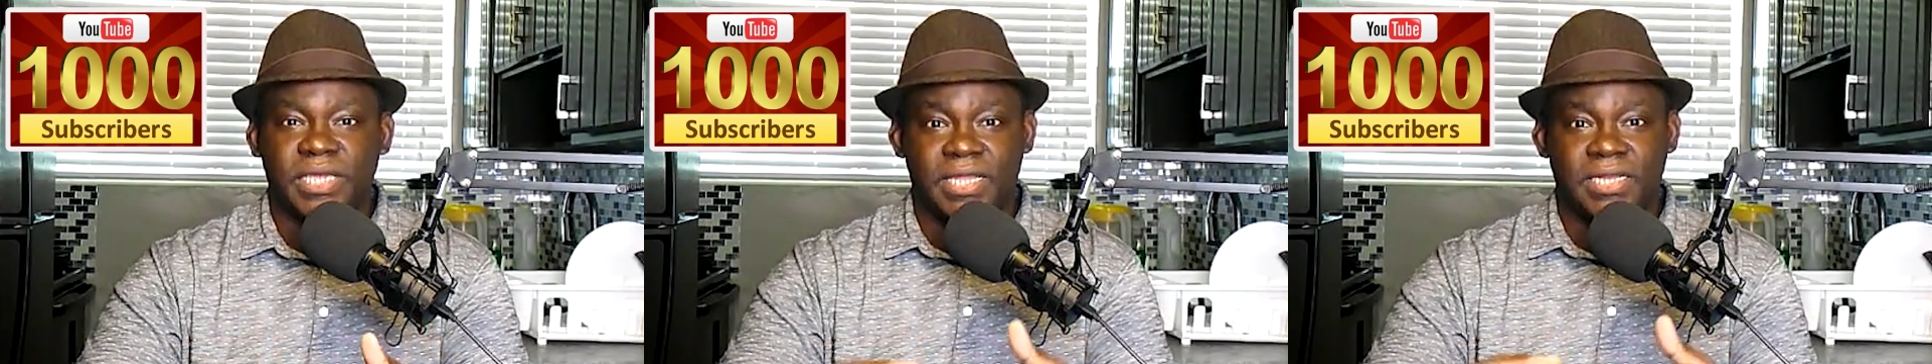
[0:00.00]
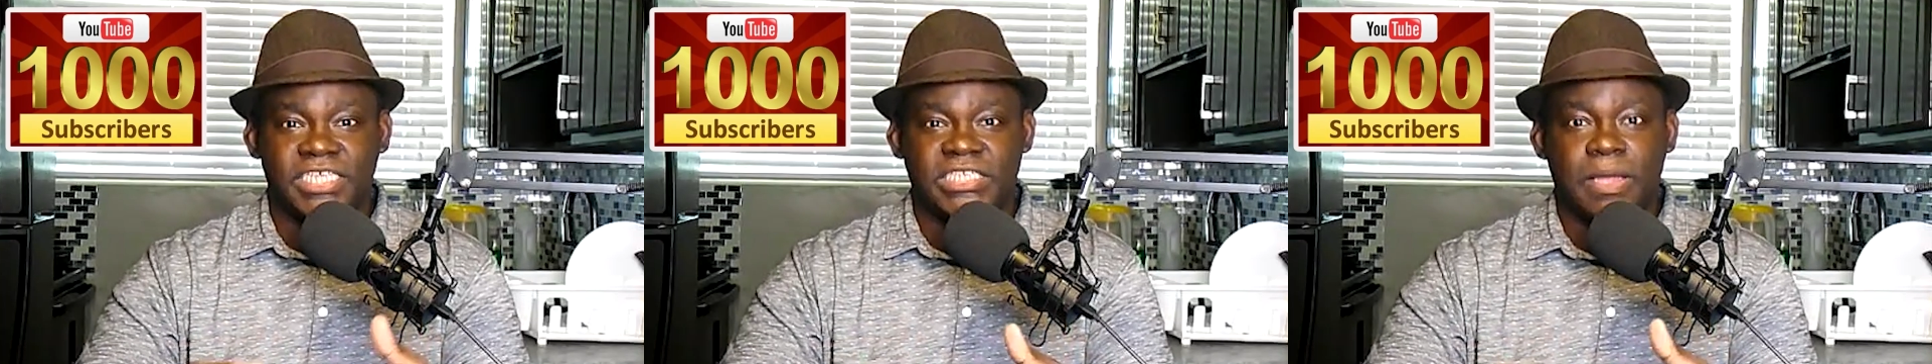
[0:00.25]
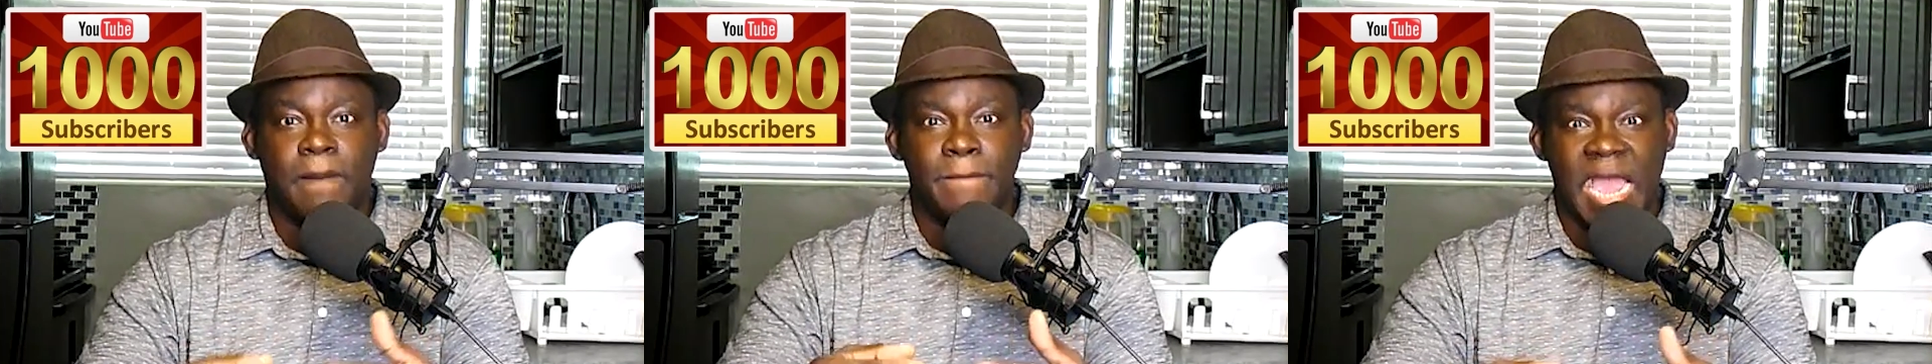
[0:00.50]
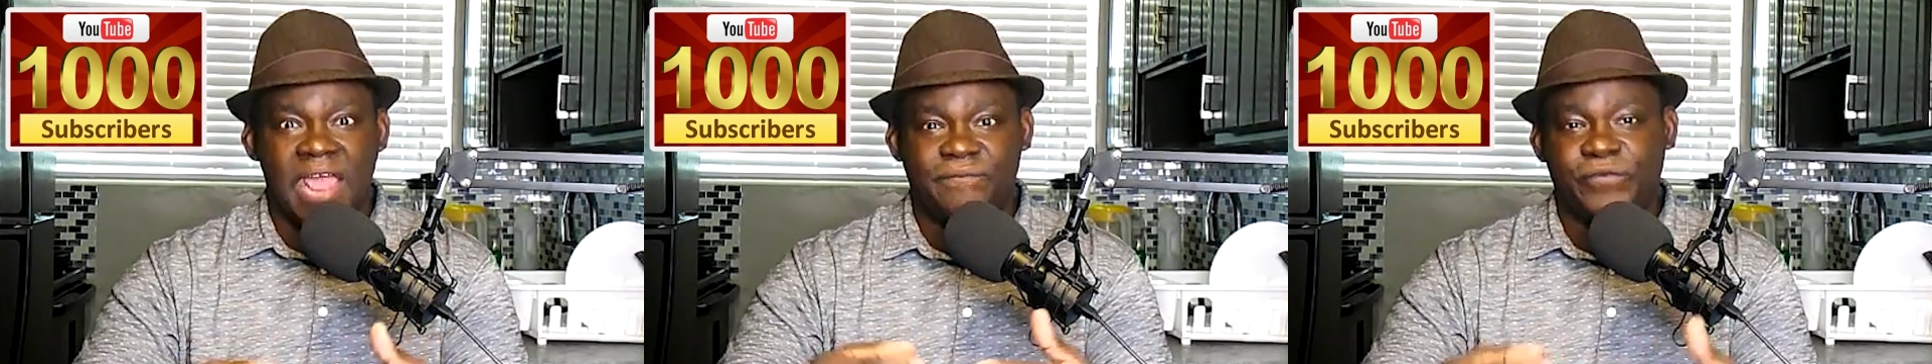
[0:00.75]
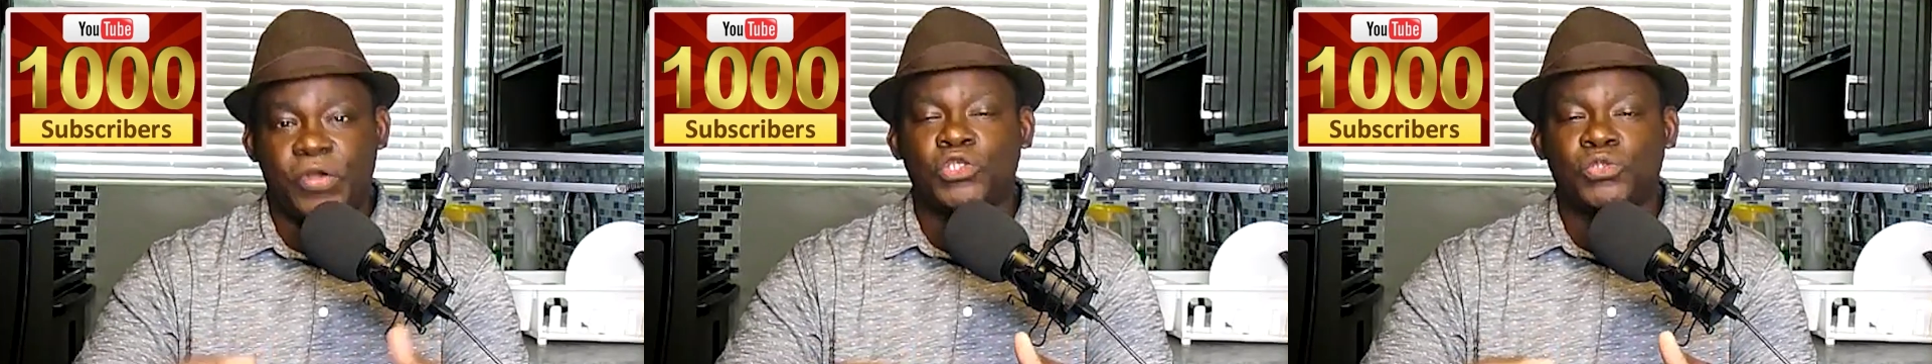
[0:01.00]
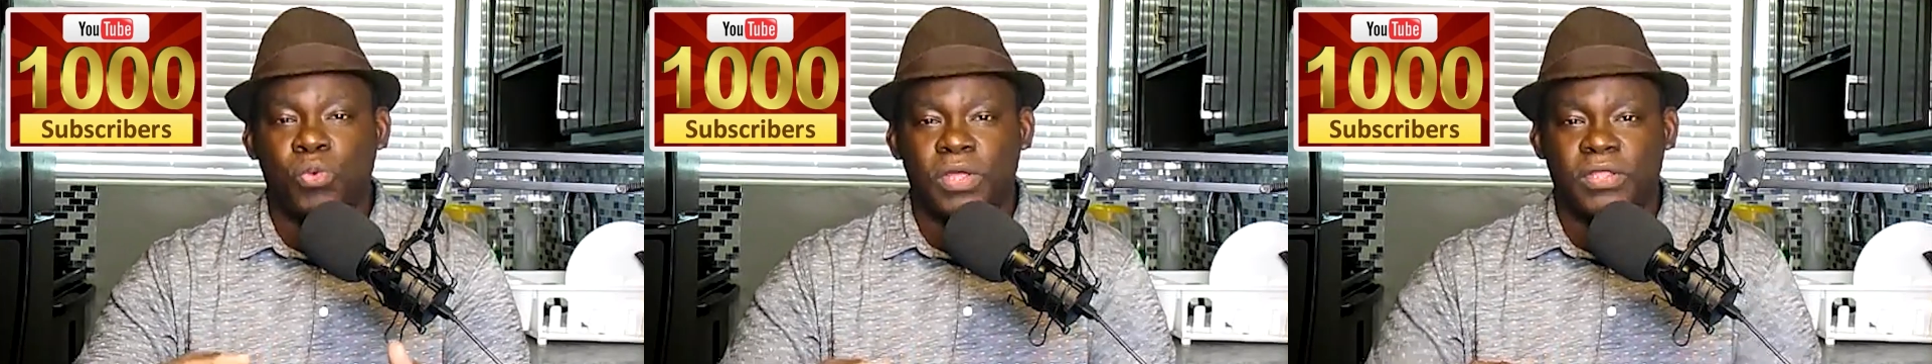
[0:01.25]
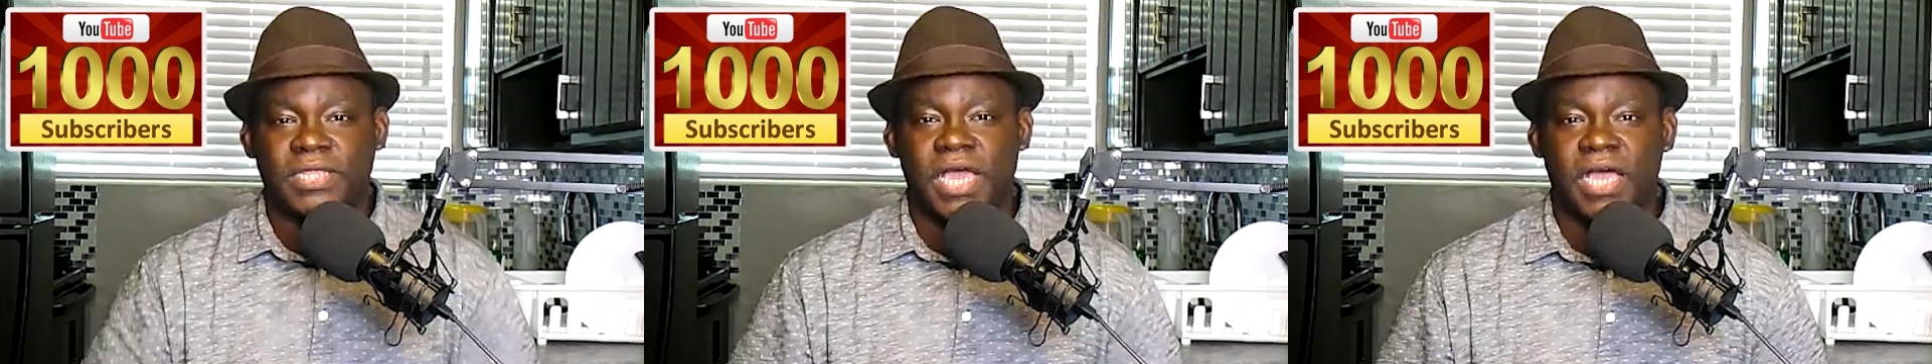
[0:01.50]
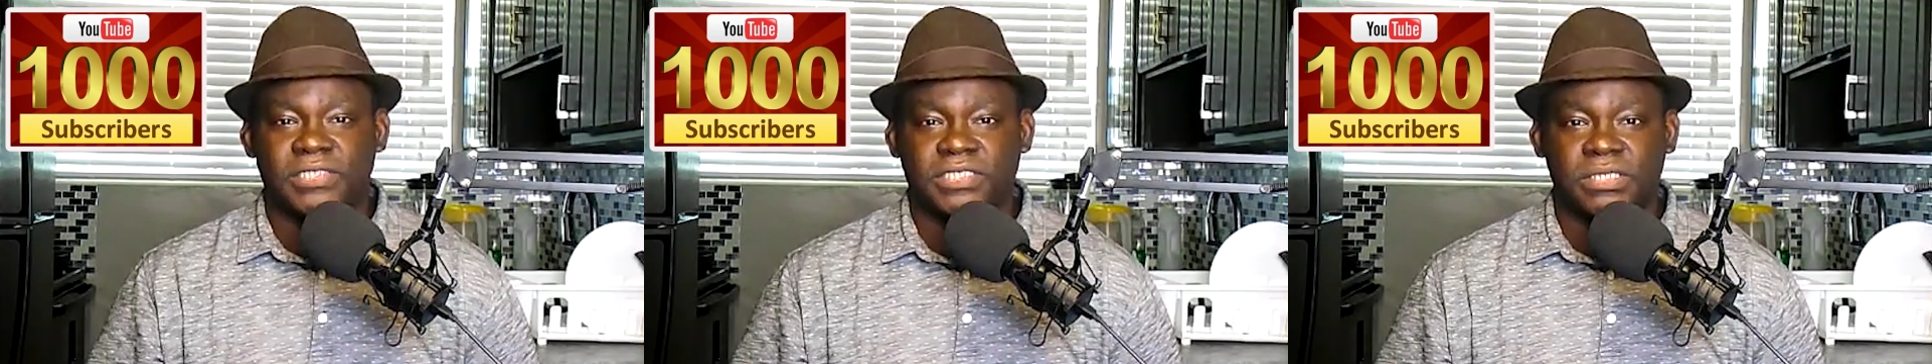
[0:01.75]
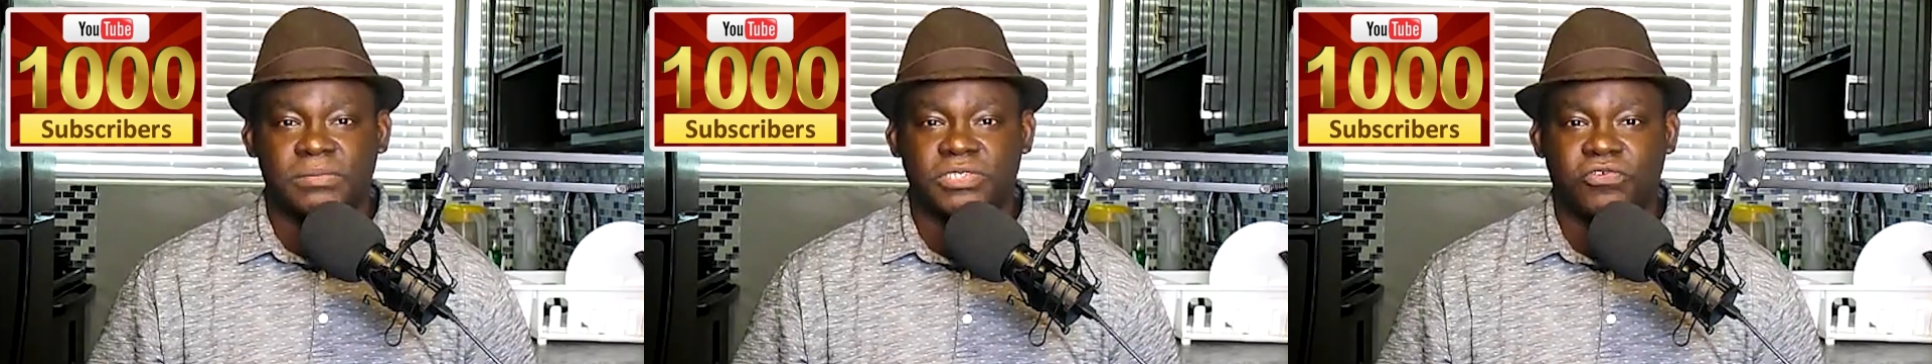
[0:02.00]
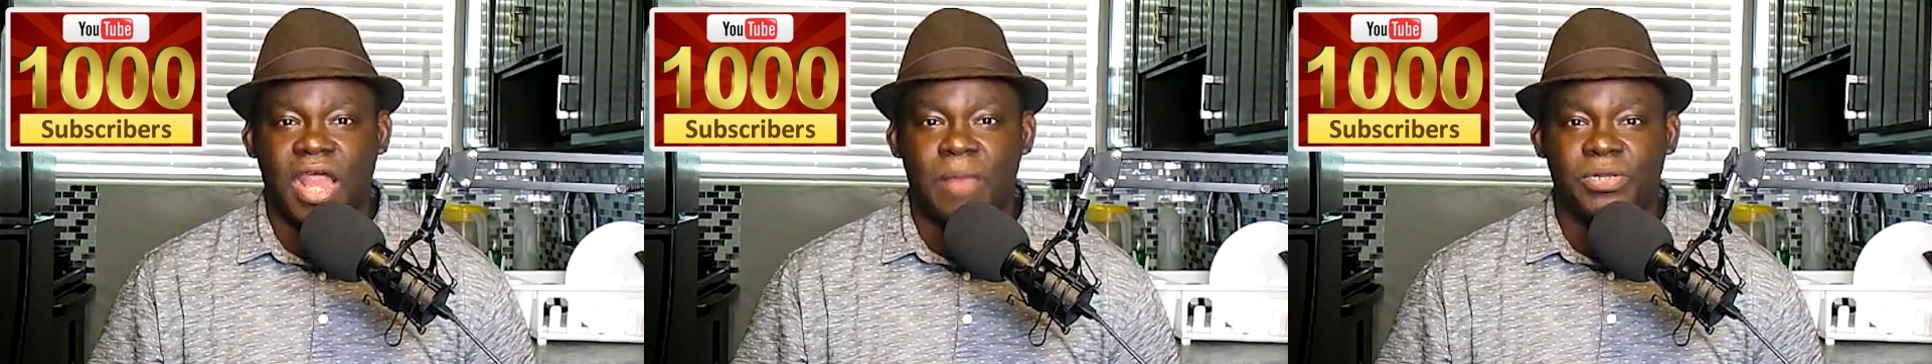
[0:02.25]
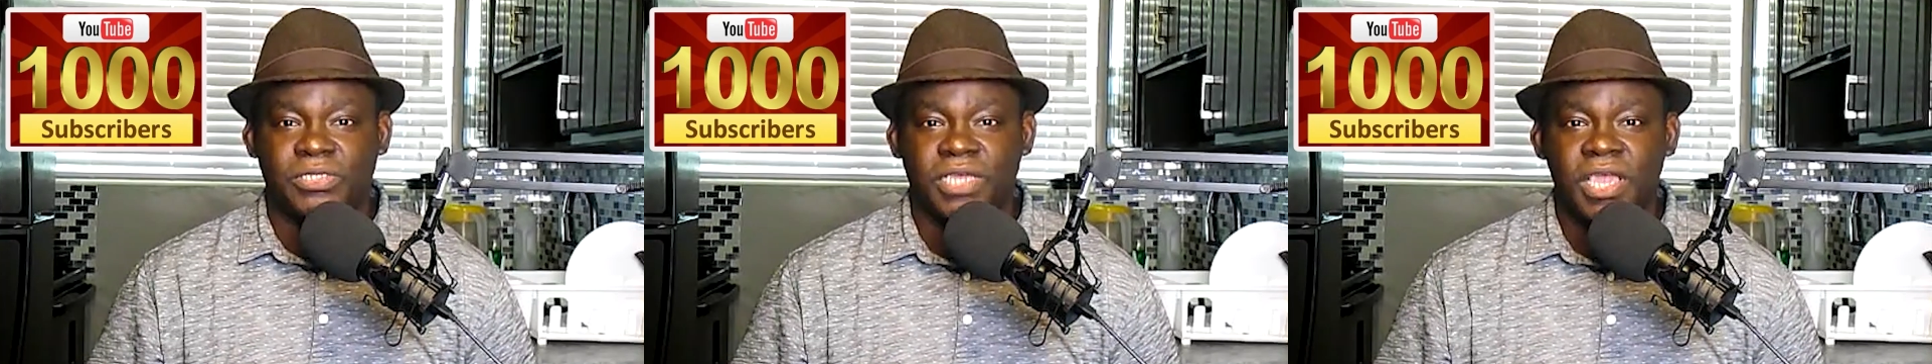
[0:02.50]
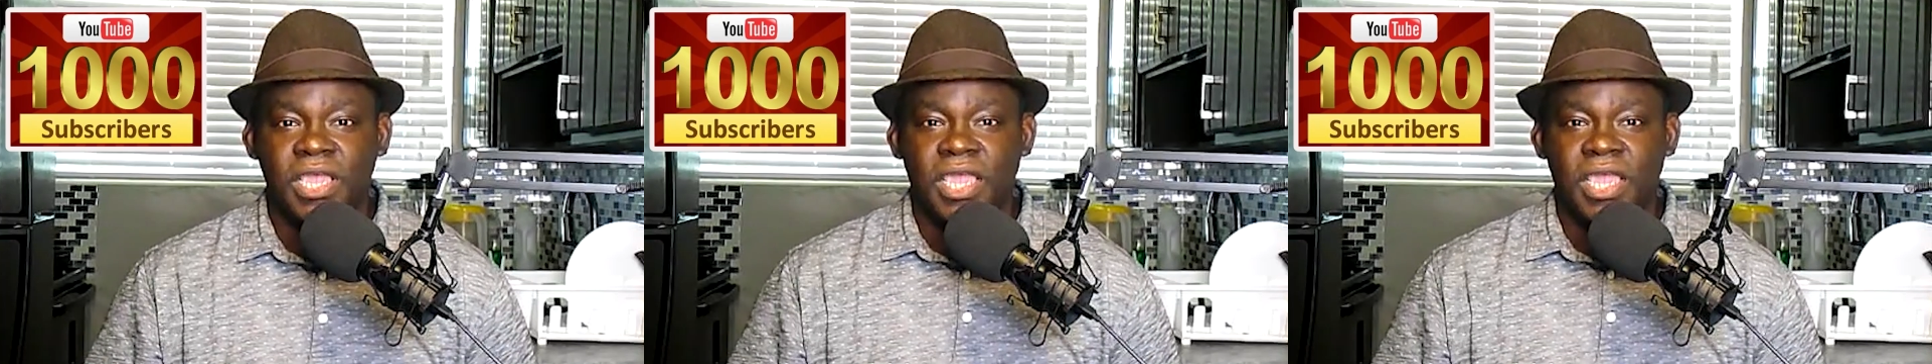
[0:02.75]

at least my first 1,000 subscribers.